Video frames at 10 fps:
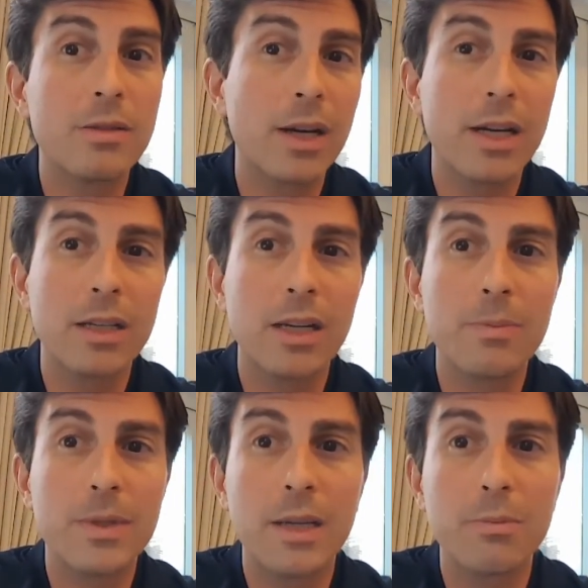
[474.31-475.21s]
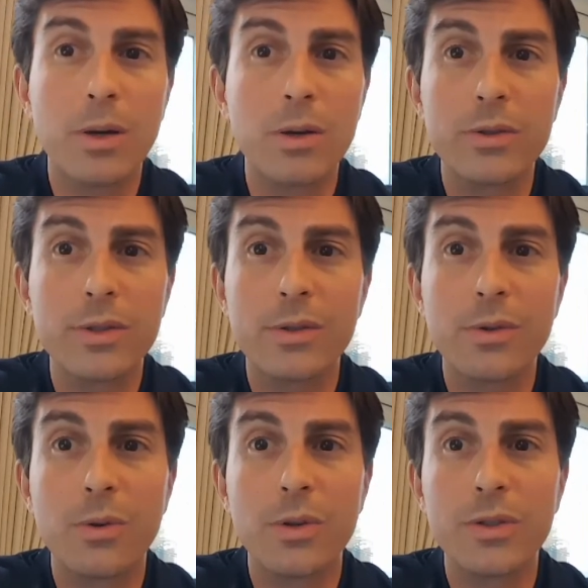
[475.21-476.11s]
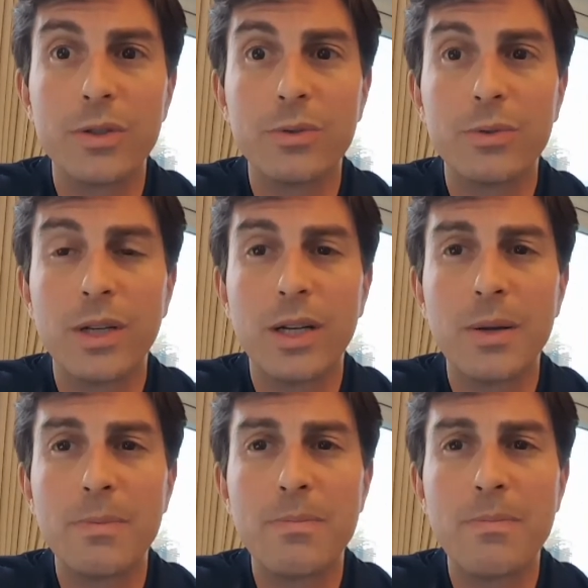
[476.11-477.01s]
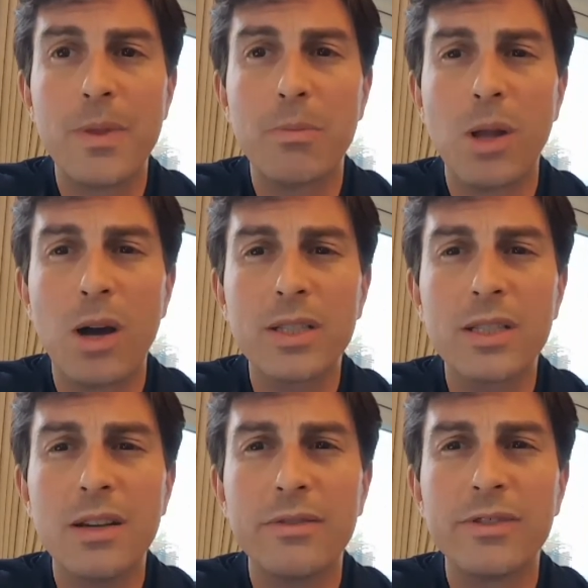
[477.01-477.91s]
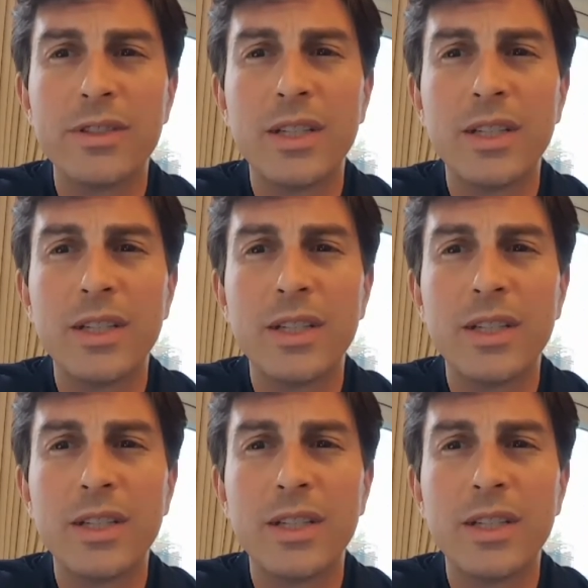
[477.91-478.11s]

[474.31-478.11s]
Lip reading: so I couldn't update posts or do the blog stuff.